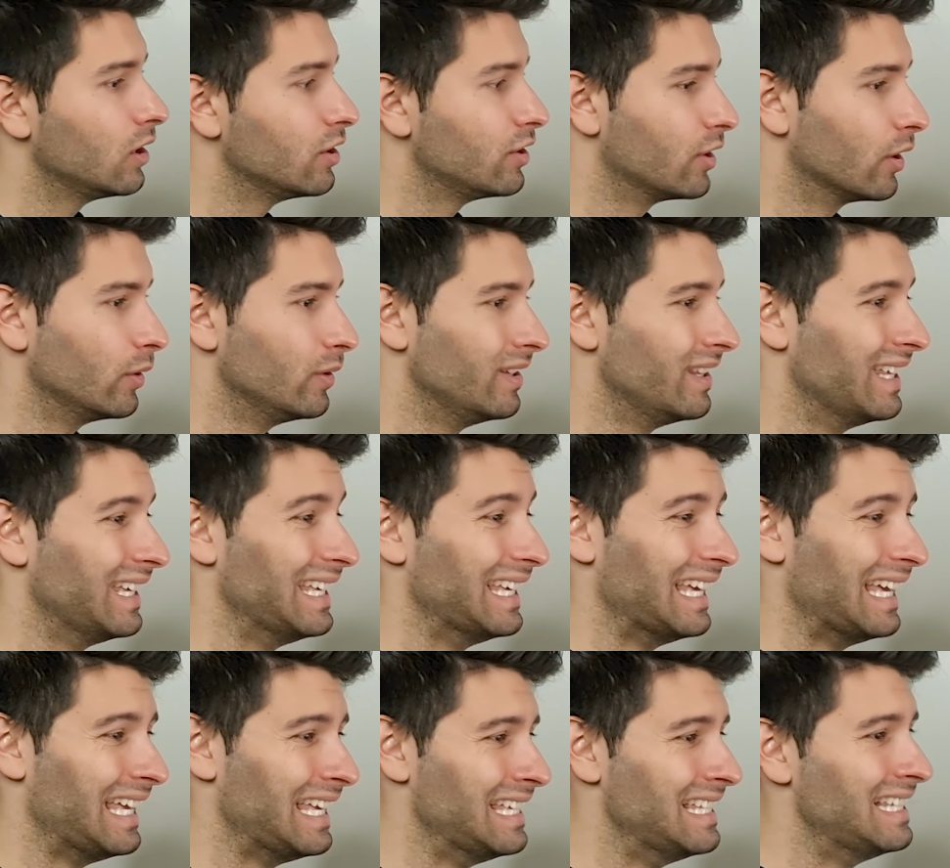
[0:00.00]
So the
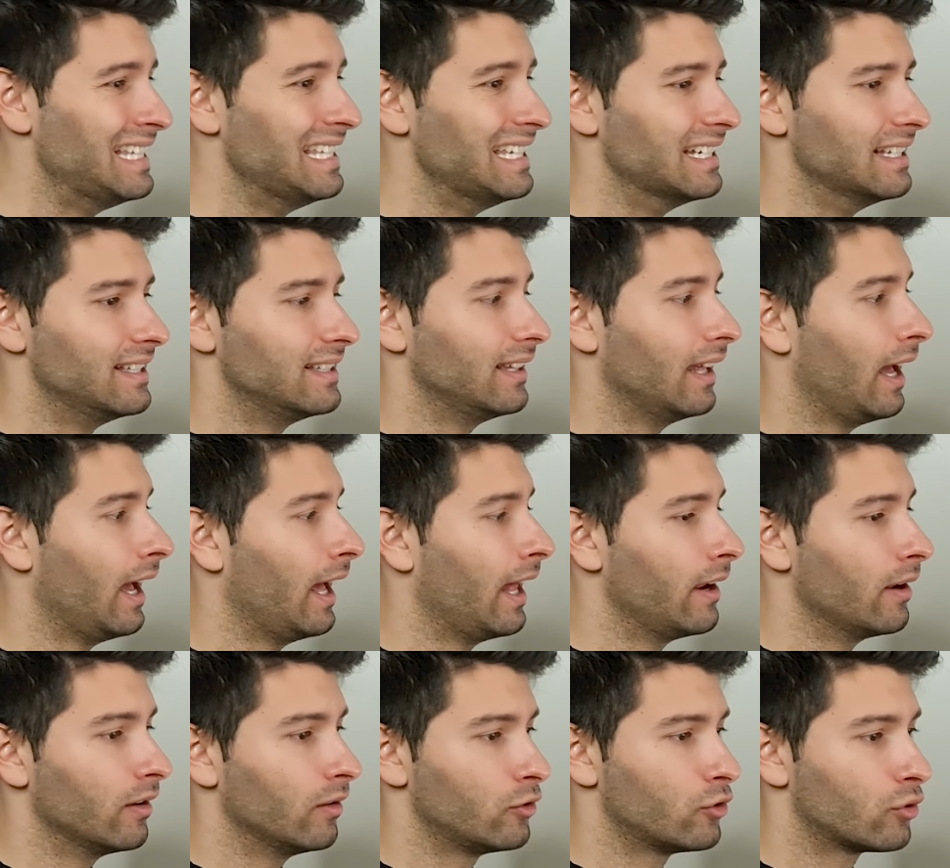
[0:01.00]
easiest
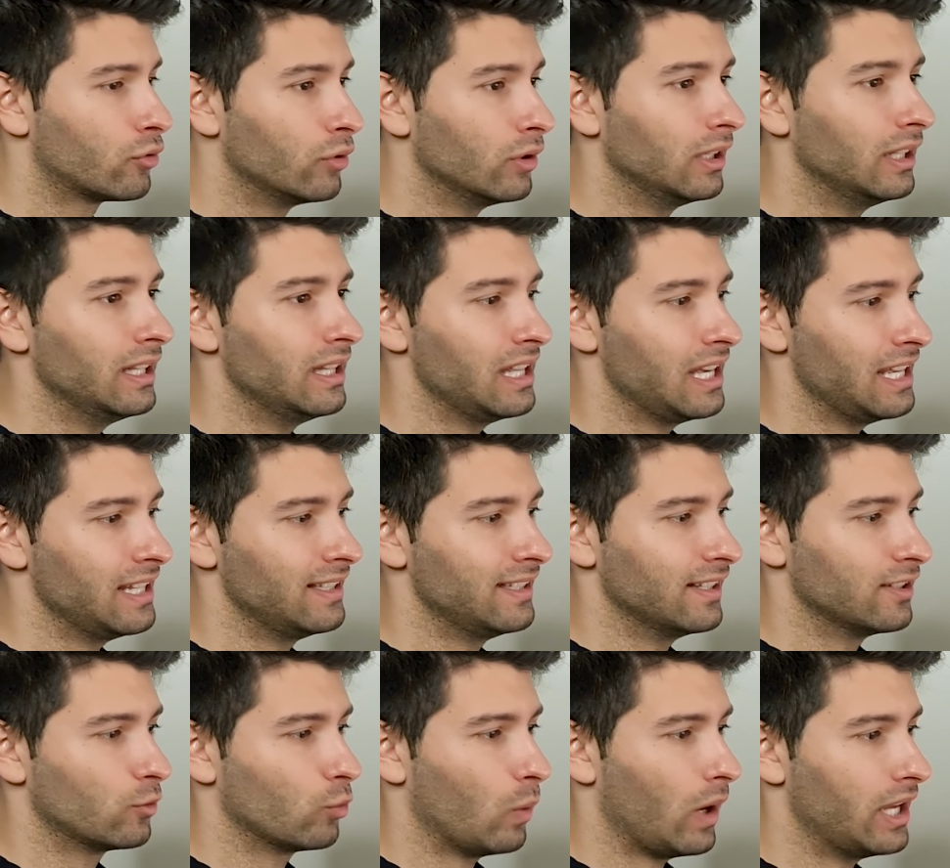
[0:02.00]
and truly the
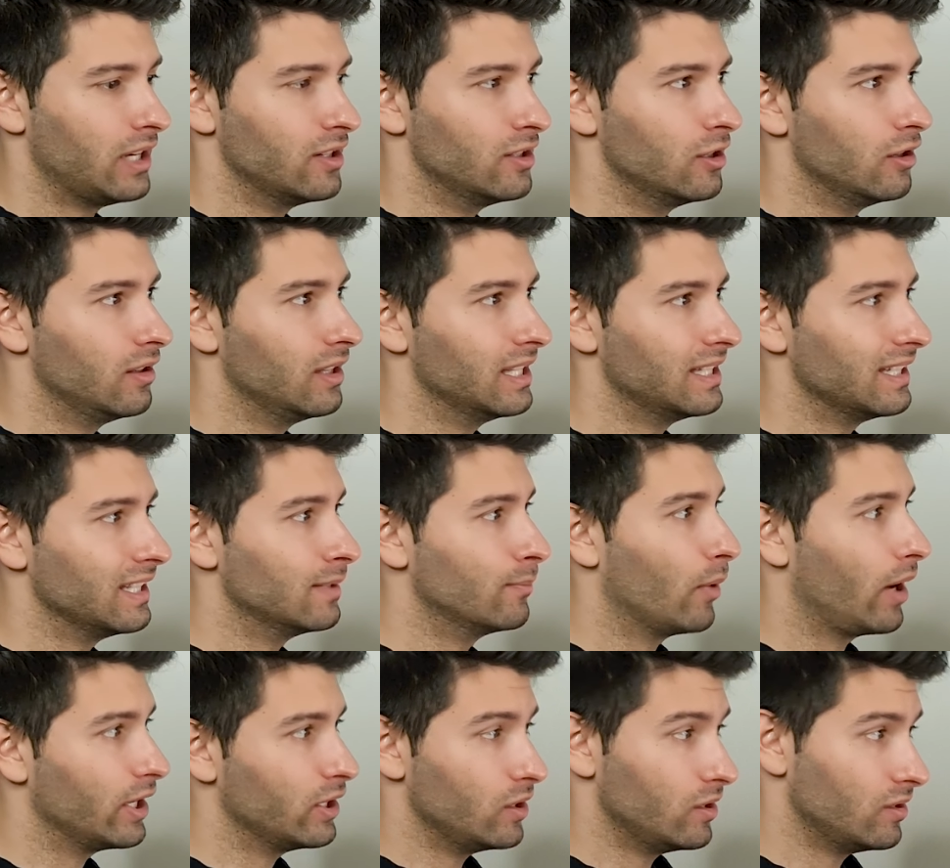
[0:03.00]
easiest way to do this is
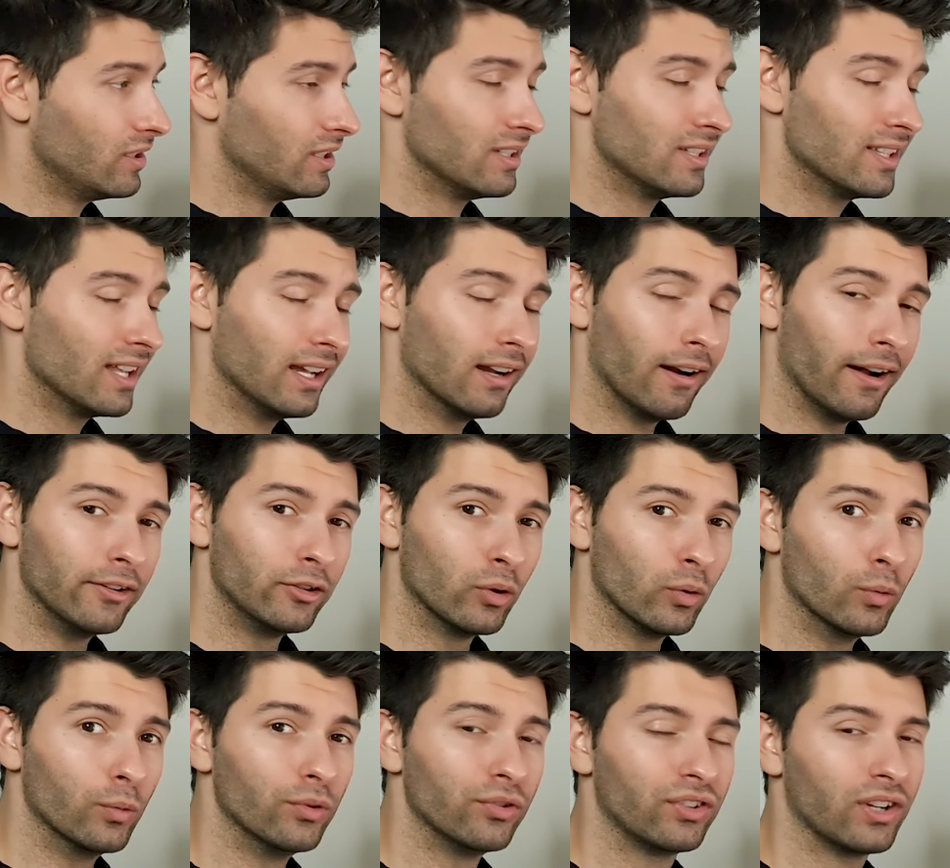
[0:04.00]
by using CI
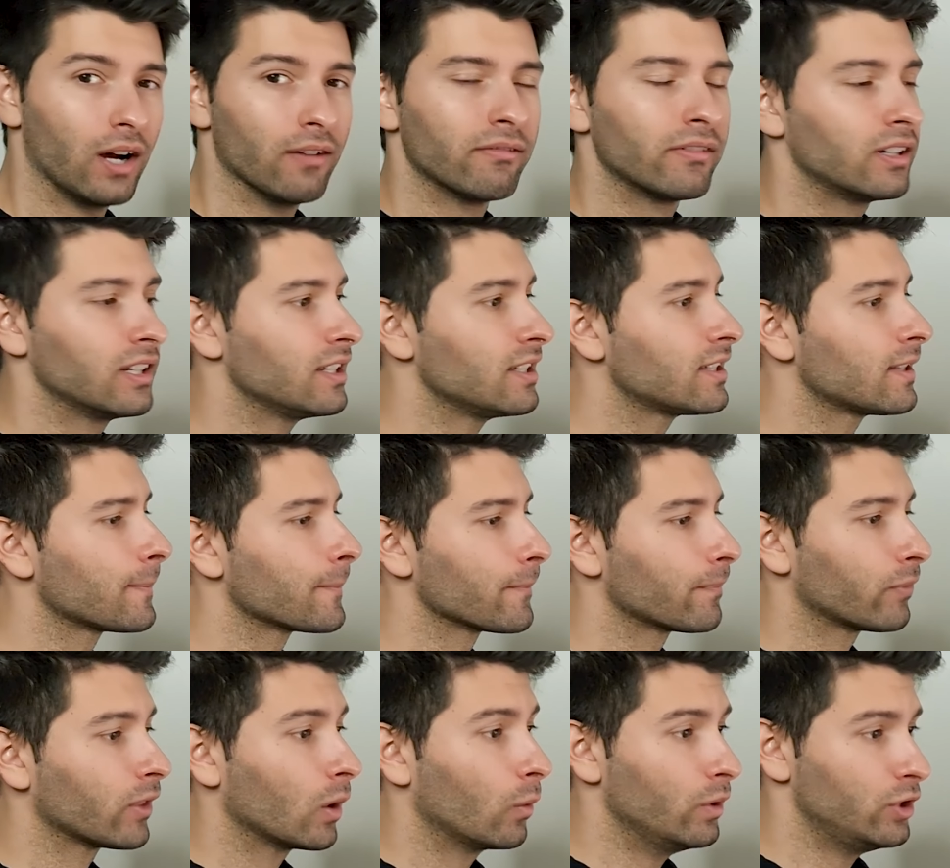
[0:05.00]
Tools coverings,
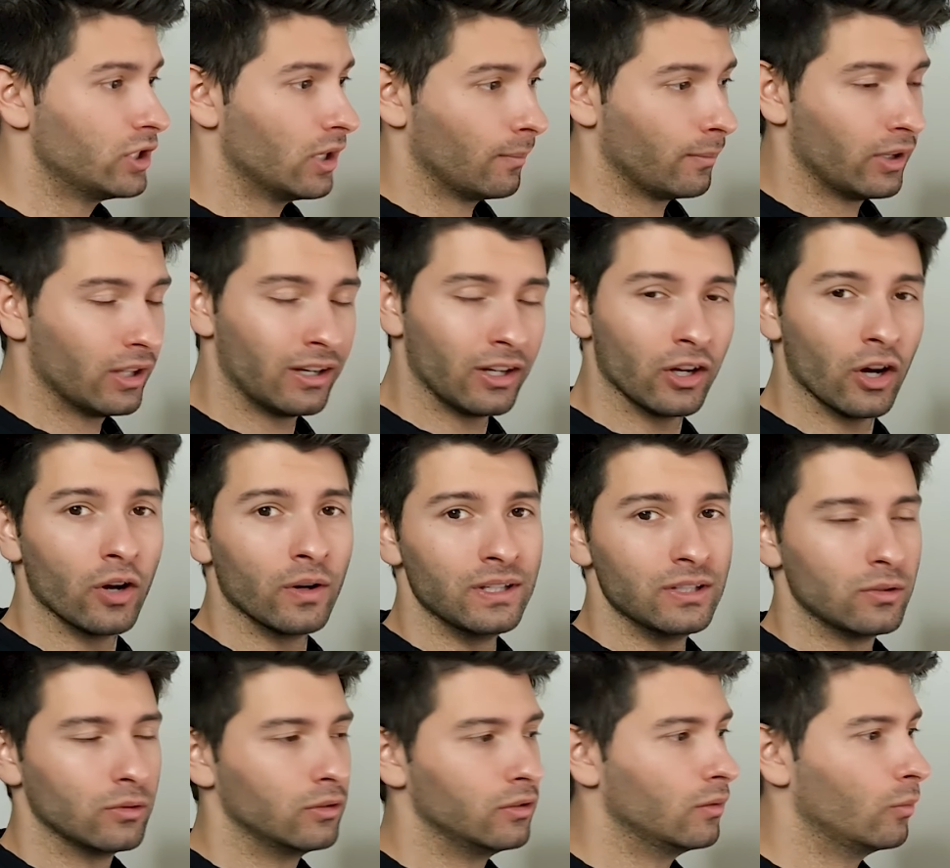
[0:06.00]
which I'm gonna go
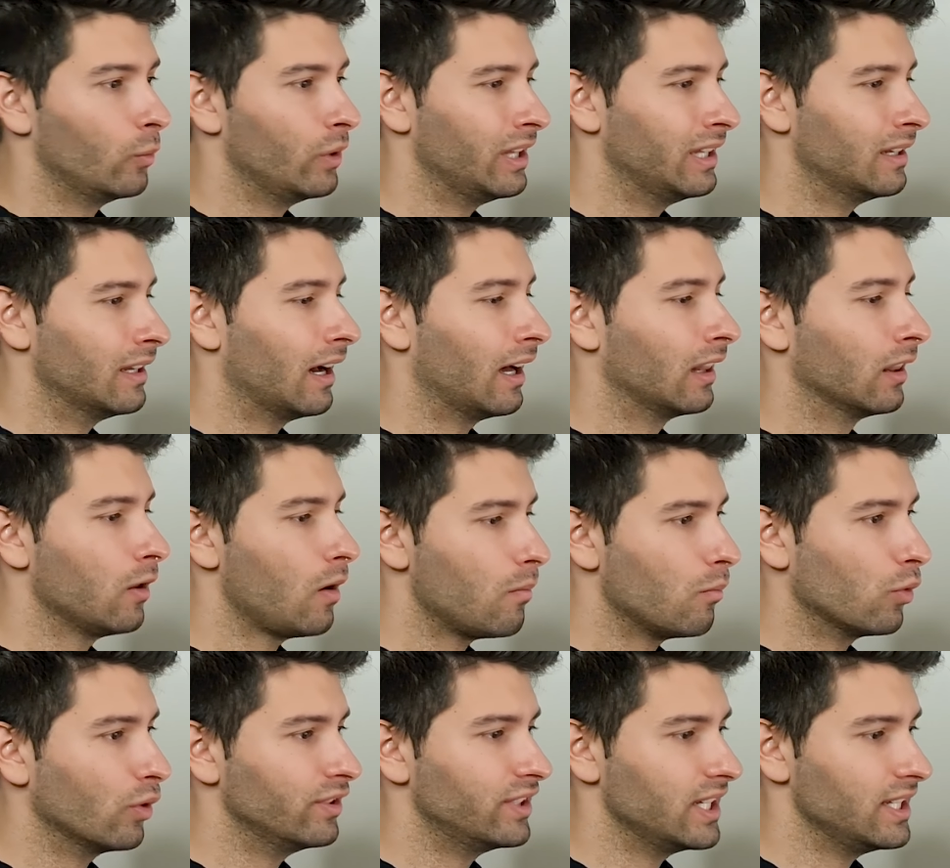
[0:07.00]
into in a lot
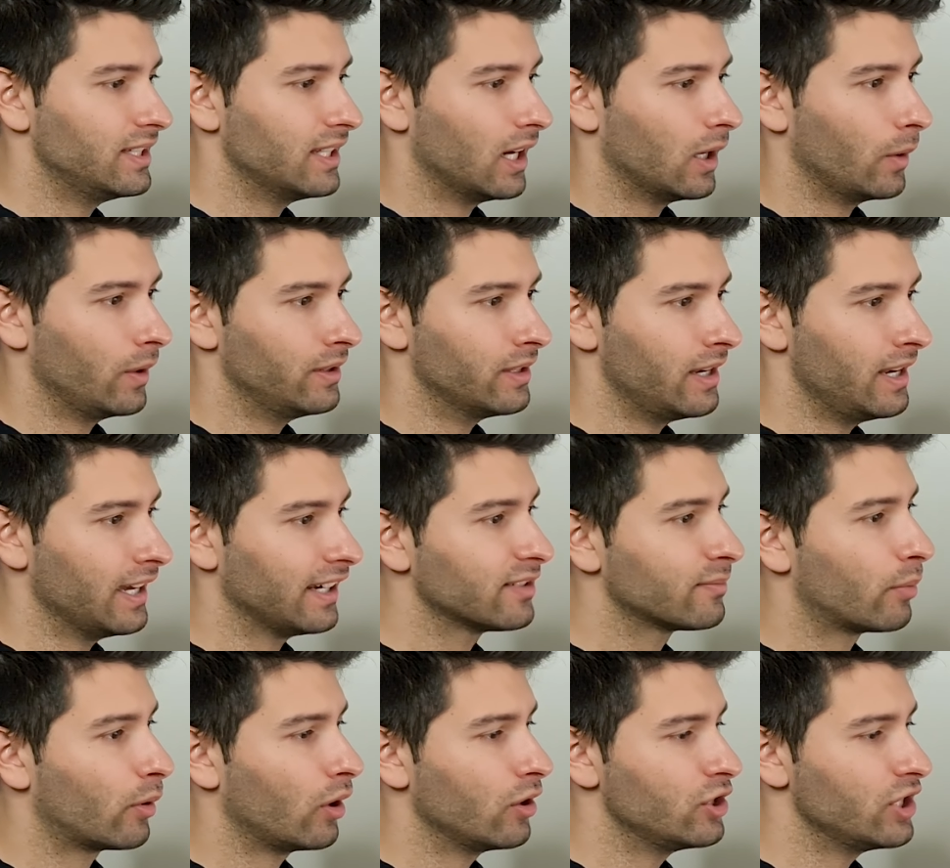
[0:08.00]
more detail in the
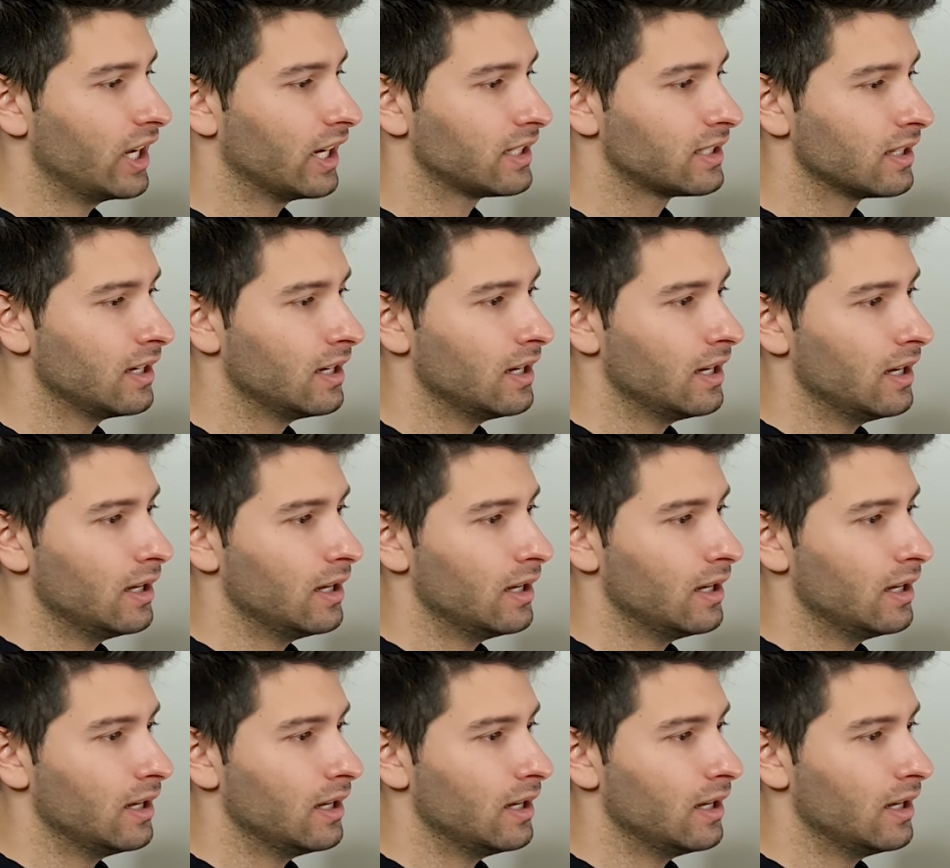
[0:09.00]
next project.